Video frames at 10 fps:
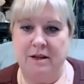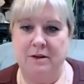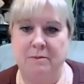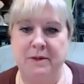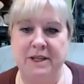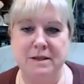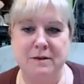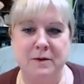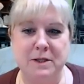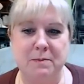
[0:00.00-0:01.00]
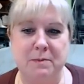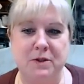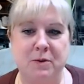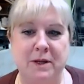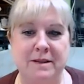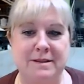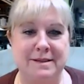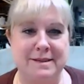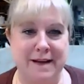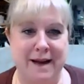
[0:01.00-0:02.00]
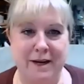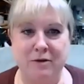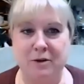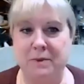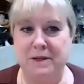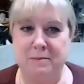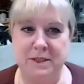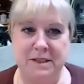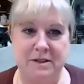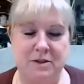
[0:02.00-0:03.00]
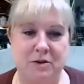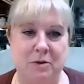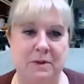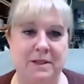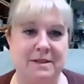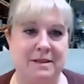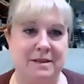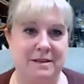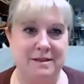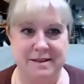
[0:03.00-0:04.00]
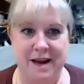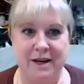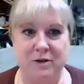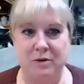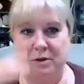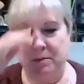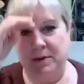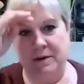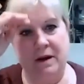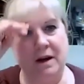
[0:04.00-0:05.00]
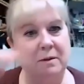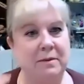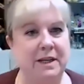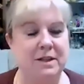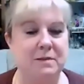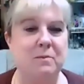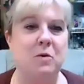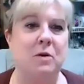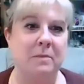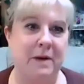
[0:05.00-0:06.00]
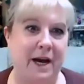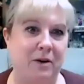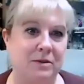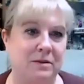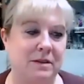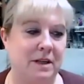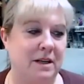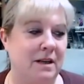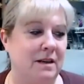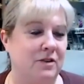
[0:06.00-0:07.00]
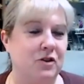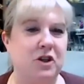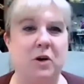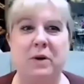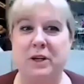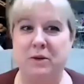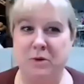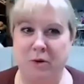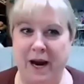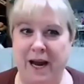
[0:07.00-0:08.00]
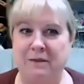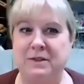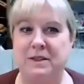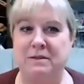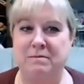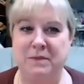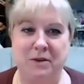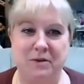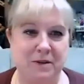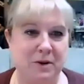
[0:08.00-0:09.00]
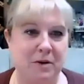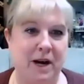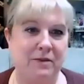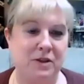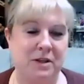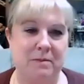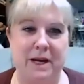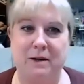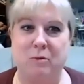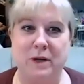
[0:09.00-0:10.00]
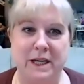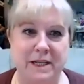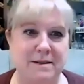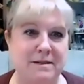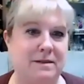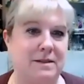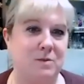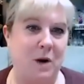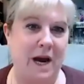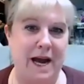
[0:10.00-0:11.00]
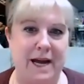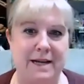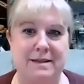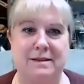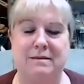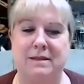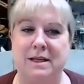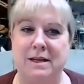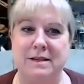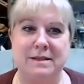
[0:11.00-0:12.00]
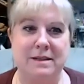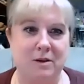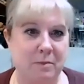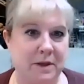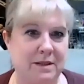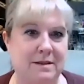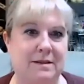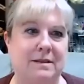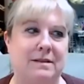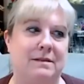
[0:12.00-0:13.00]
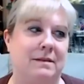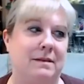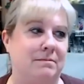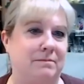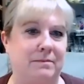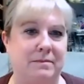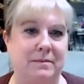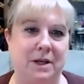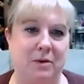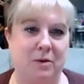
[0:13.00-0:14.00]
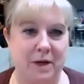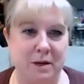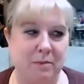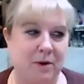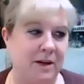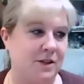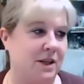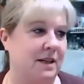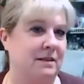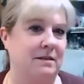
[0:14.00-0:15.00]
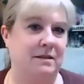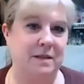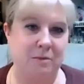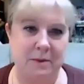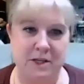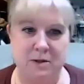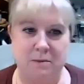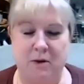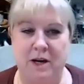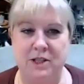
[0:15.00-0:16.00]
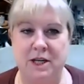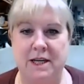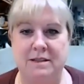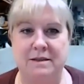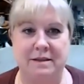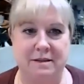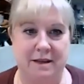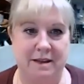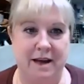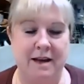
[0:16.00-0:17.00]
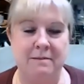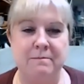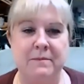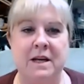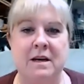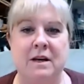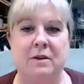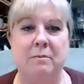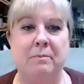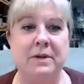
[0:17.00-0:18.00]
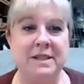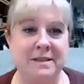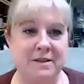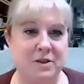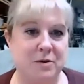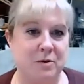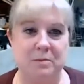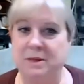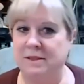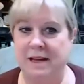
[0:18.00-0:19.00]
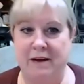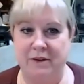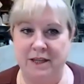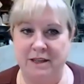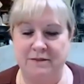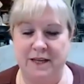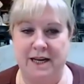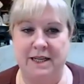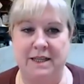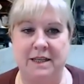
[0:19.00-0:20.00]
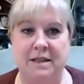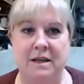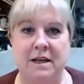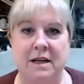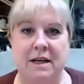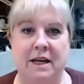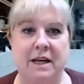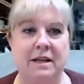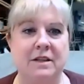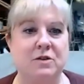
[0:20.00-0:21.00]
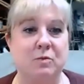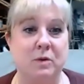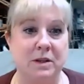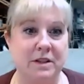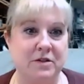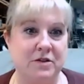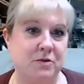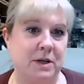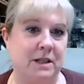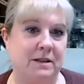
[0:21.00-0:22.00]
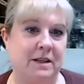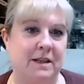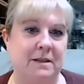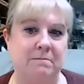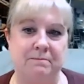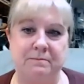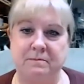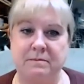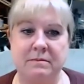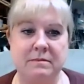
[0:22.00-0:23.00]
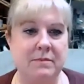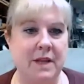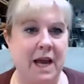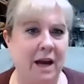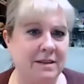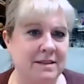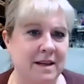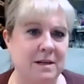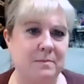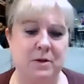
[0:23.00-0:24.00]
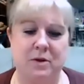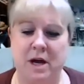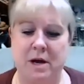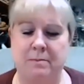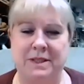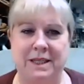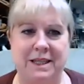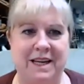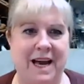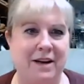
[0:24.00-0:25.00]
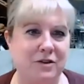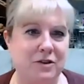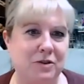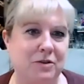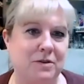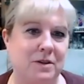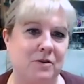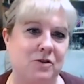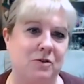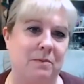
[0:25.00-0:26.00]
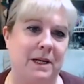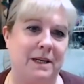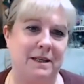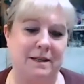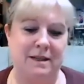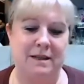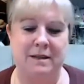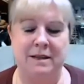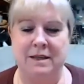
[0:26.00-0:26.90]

The big difference between the design group and the business group is the design group, it's more about showing you crafts and, you know, different crafts you can make, wreaths and swags and centerpieces and, you know, Cricut projects and sublimation projects, things like that. The business group doesn't have any of that in it. It is really strictly how to set up your company, how to do your social media,